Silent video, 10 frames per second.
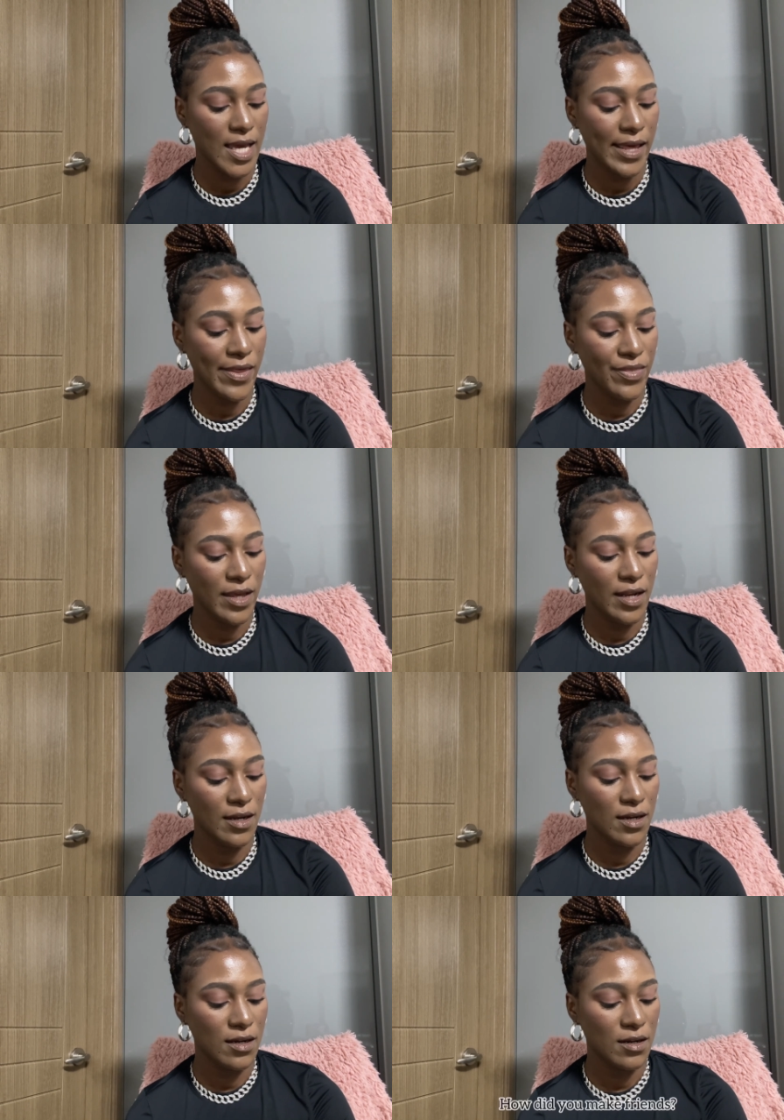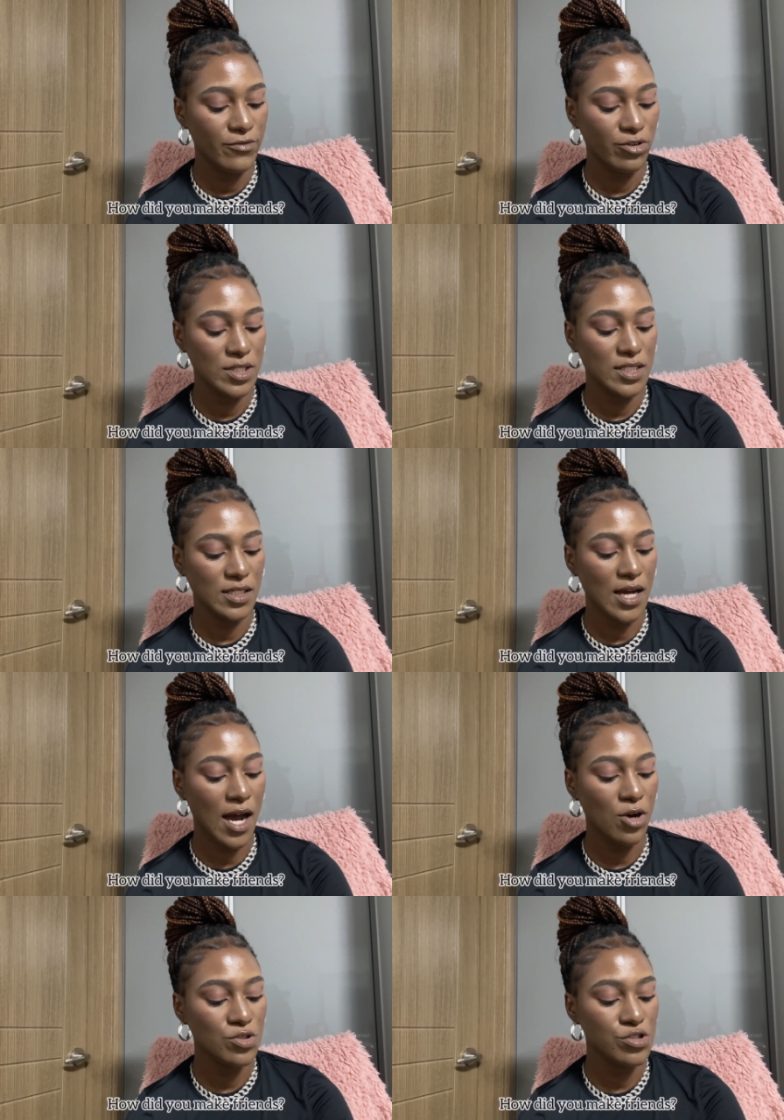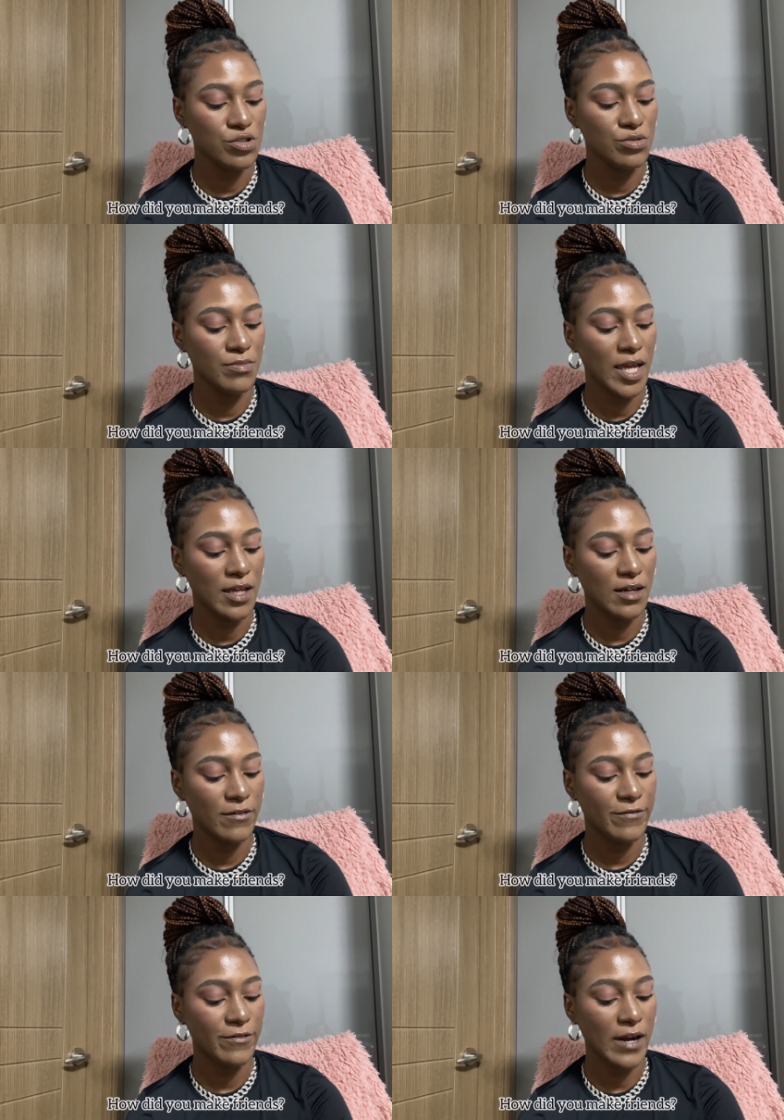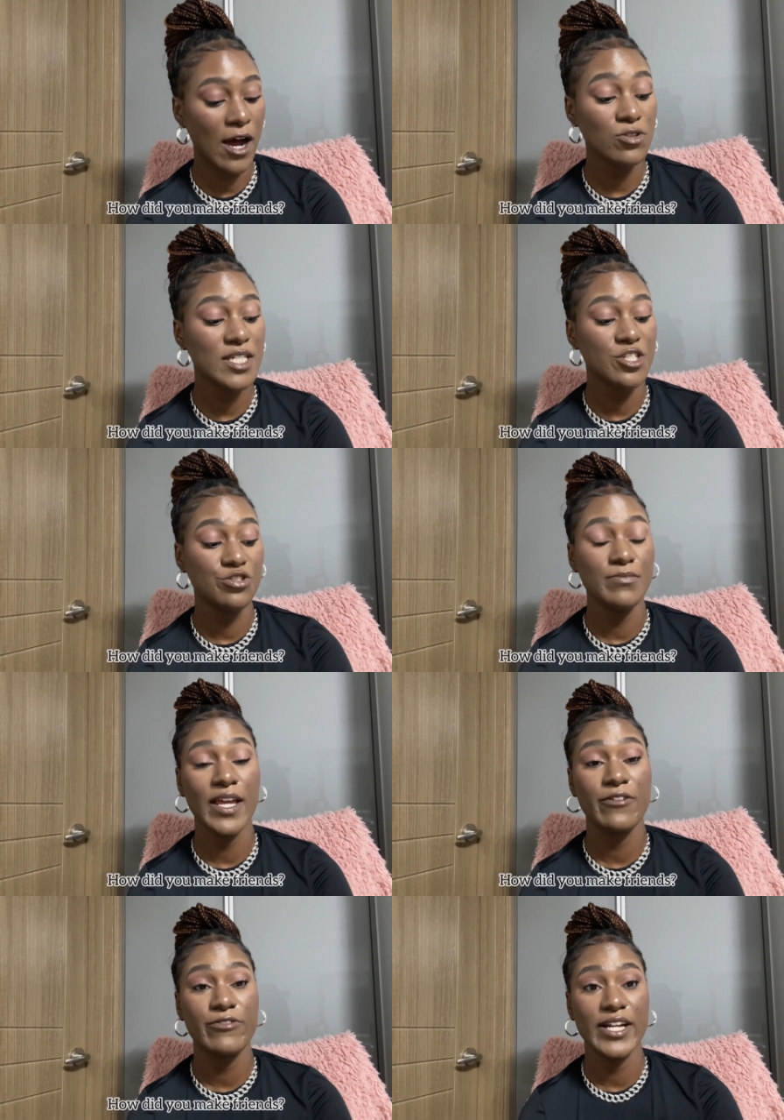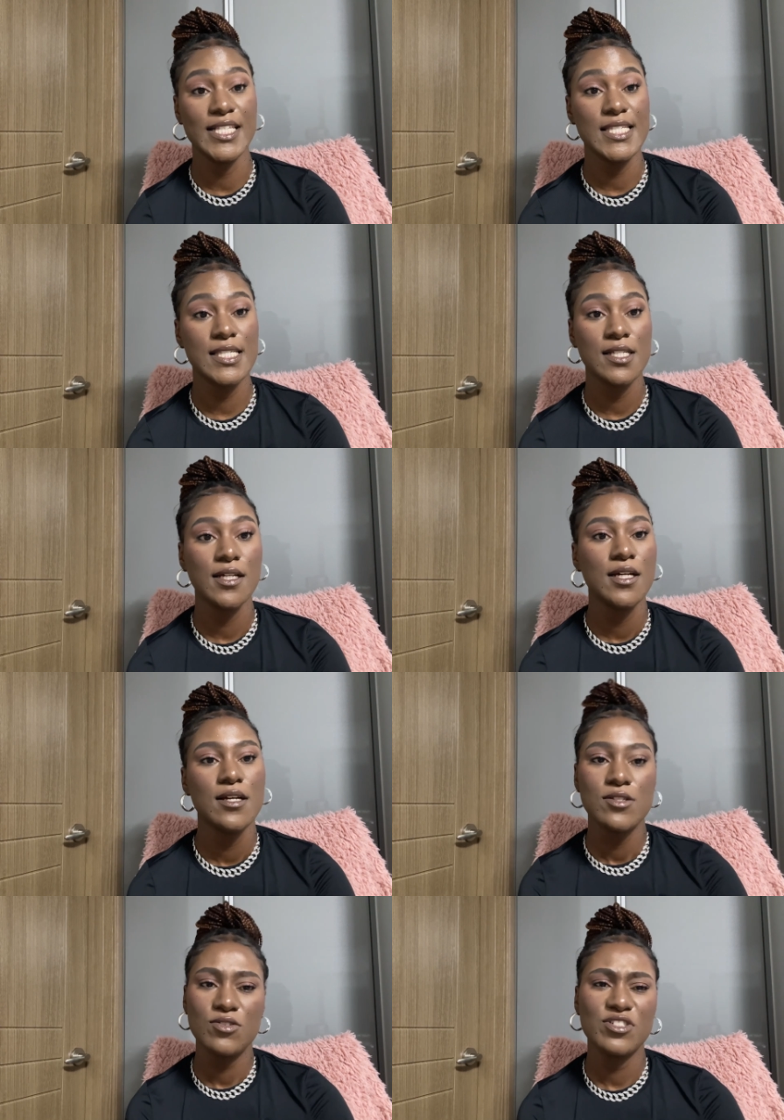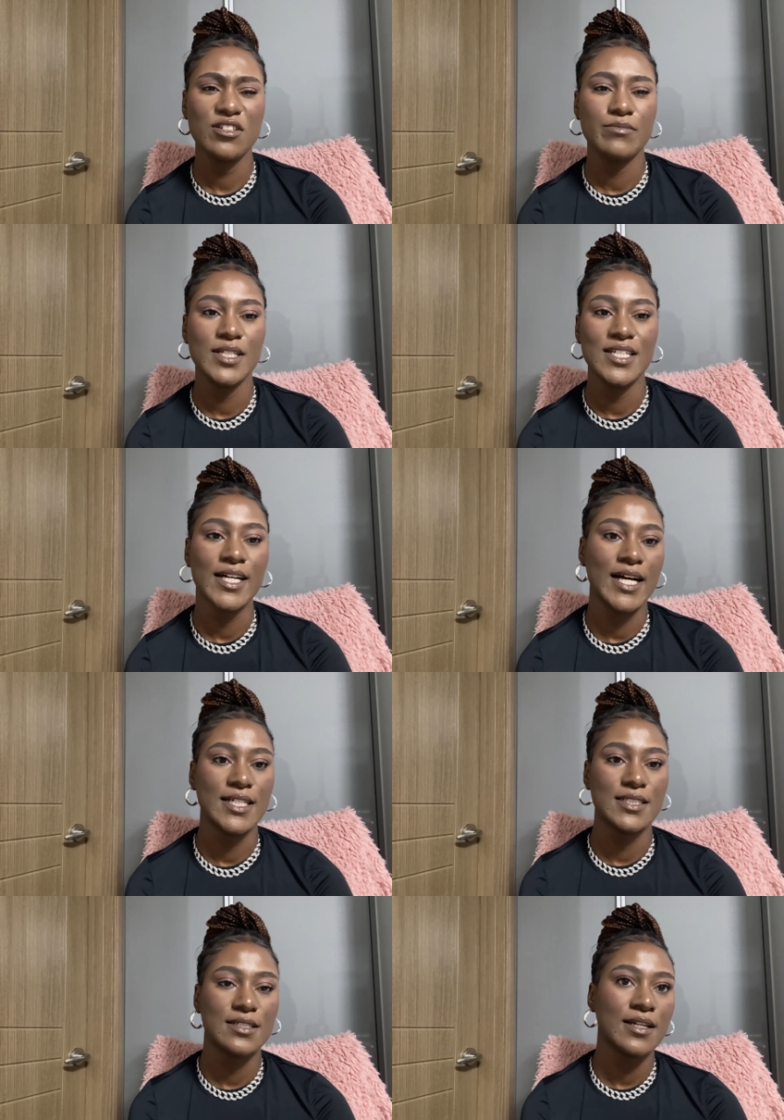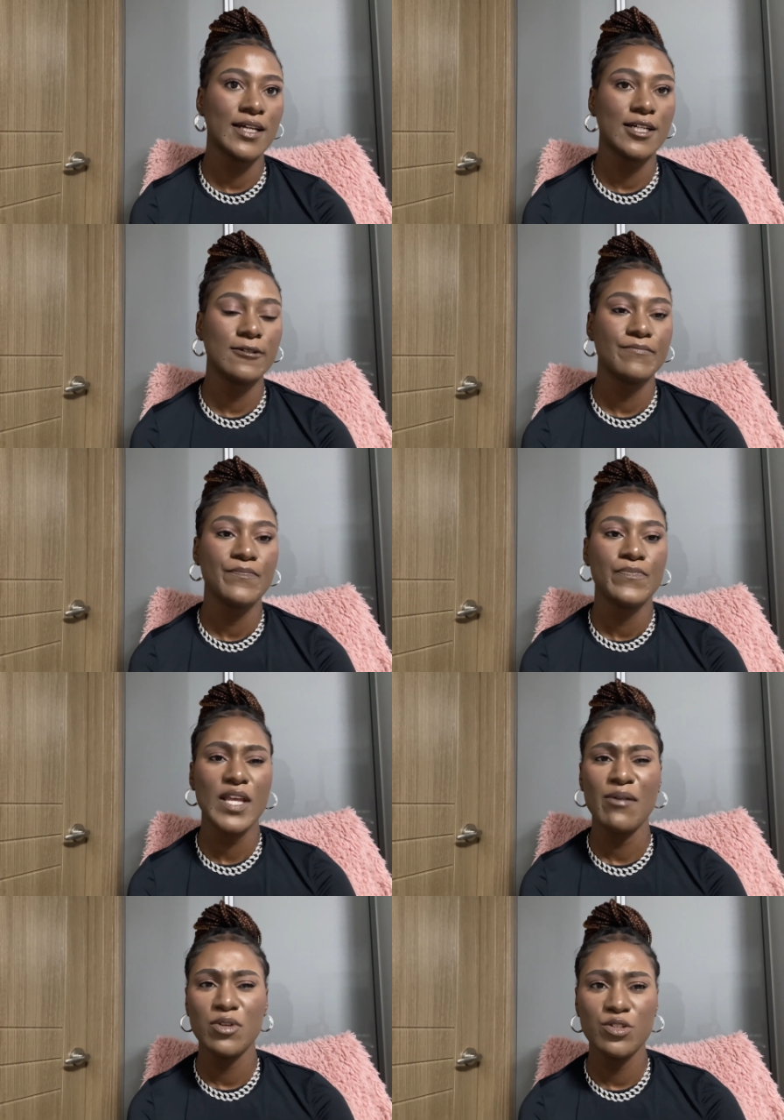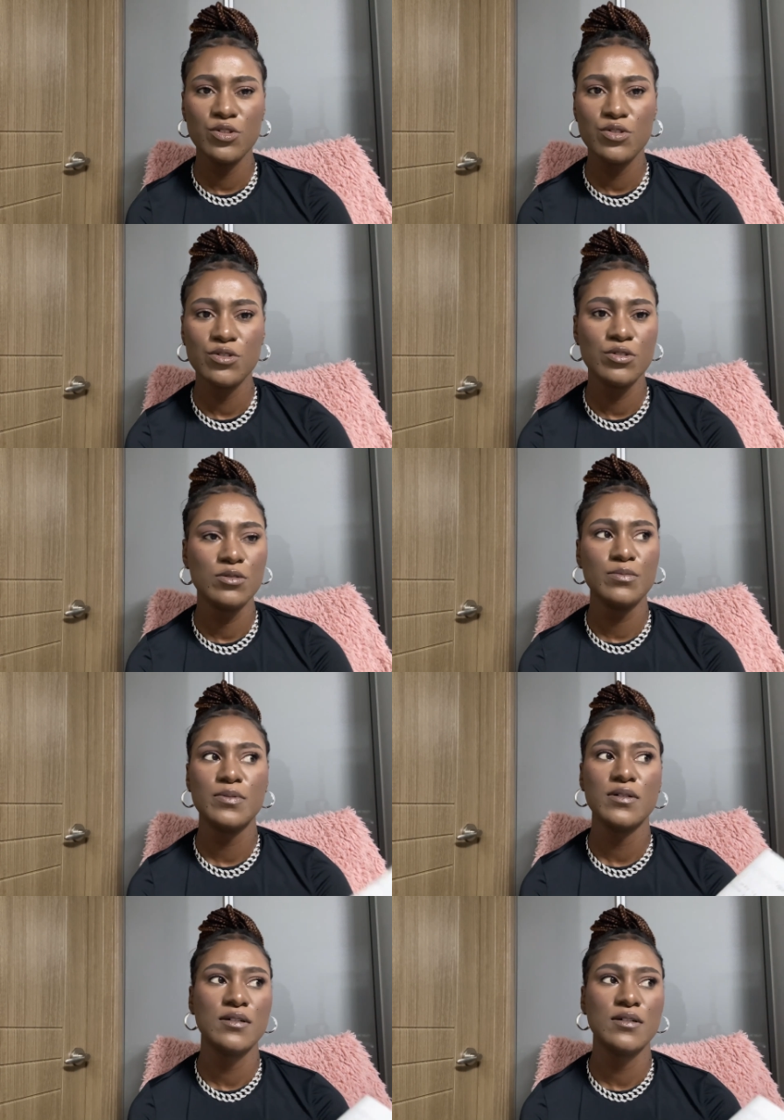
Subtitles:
And then 40, how did you make friends? Social media, guys. Like, I'm on YouTube.